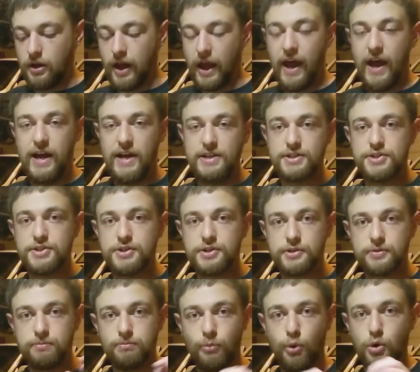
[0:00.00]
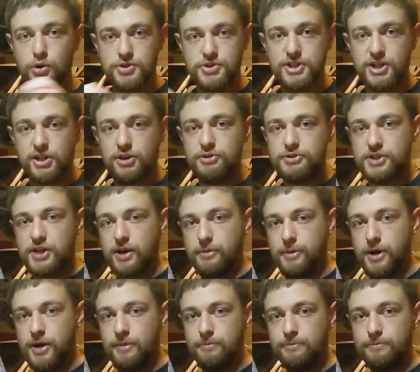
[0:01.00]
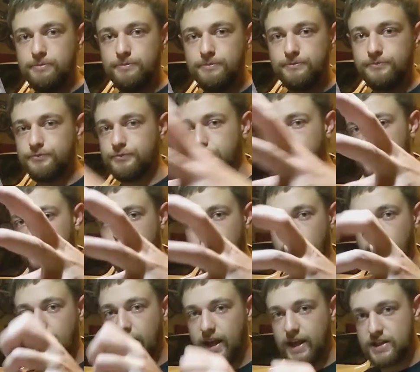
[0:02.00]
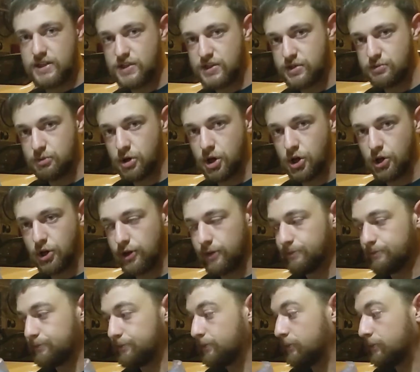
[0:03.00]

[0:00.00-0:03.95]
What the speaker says: as more zeros come up, it gets smaller.